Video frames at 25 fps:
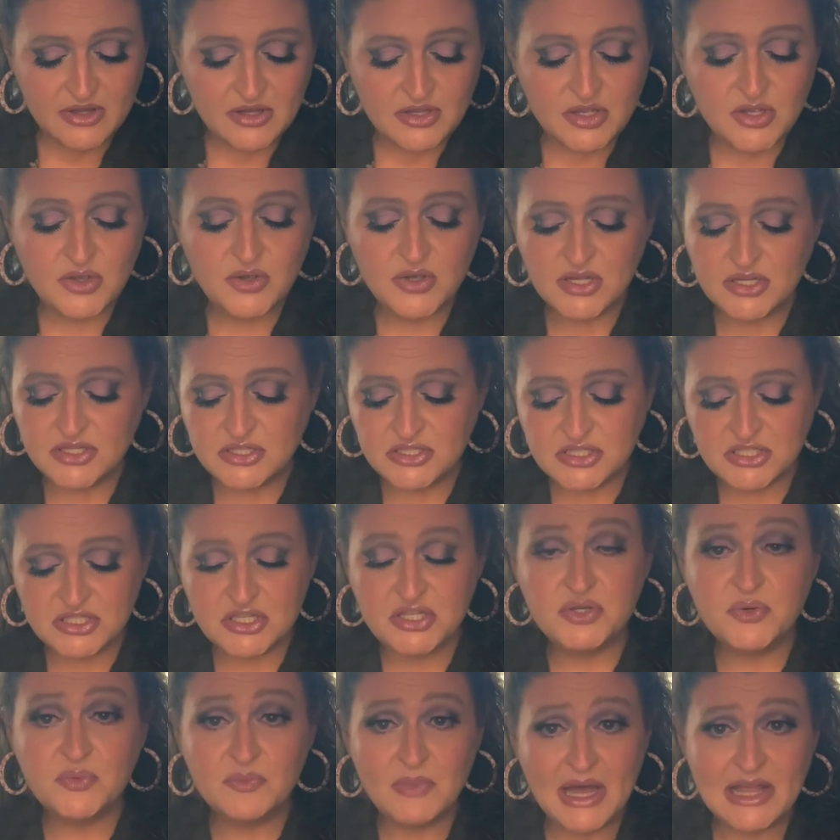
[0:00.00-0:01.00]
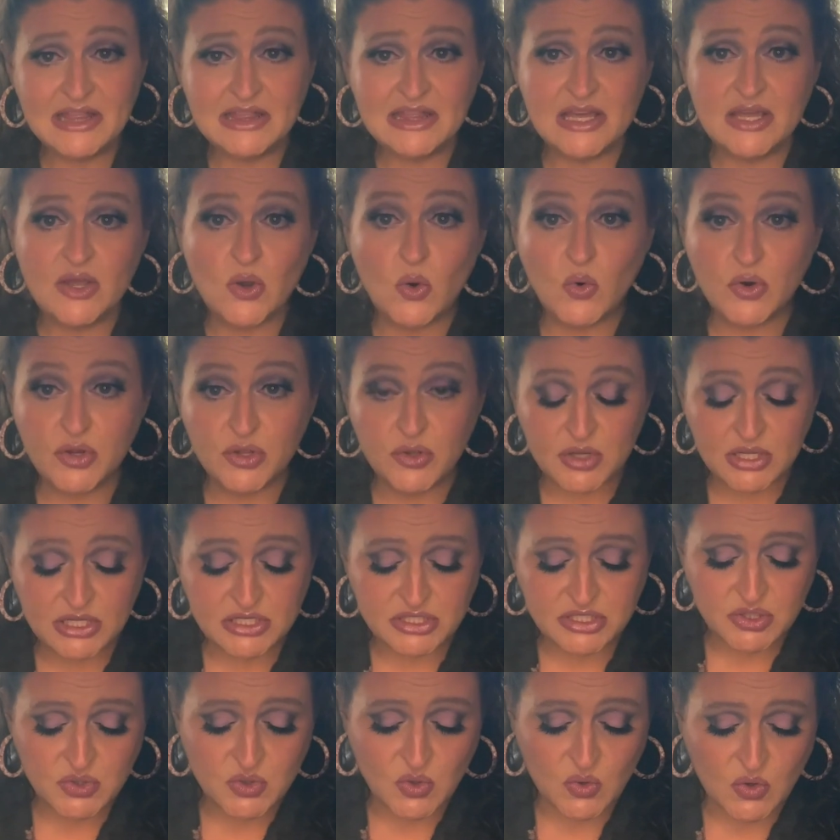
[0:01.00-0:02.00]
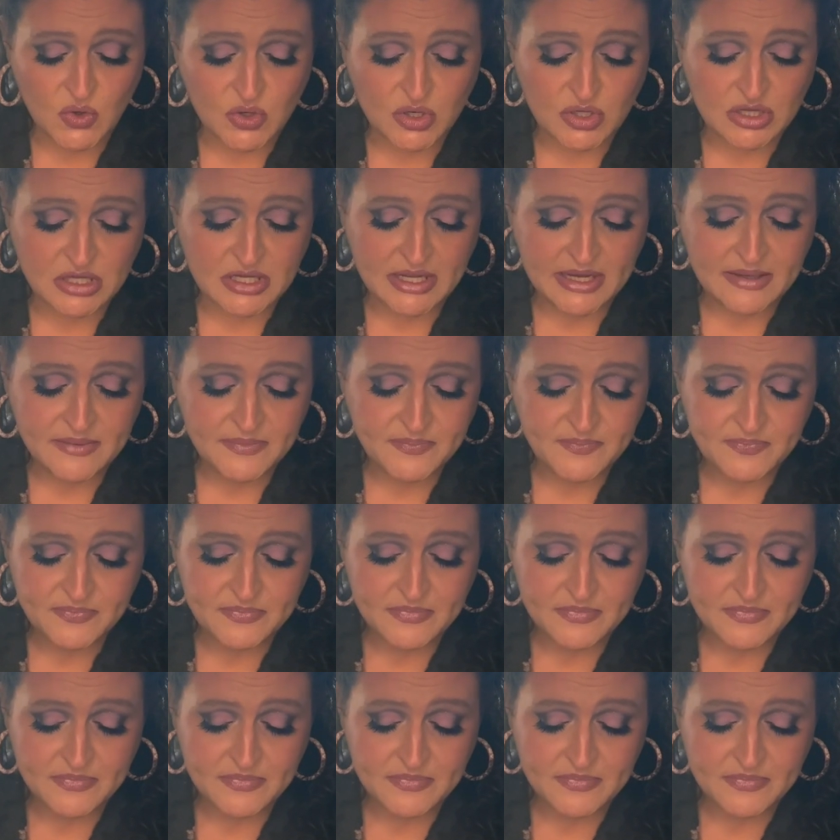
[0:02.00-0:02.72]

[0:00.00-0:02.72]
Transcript: you can do monthly or you can do quarterly.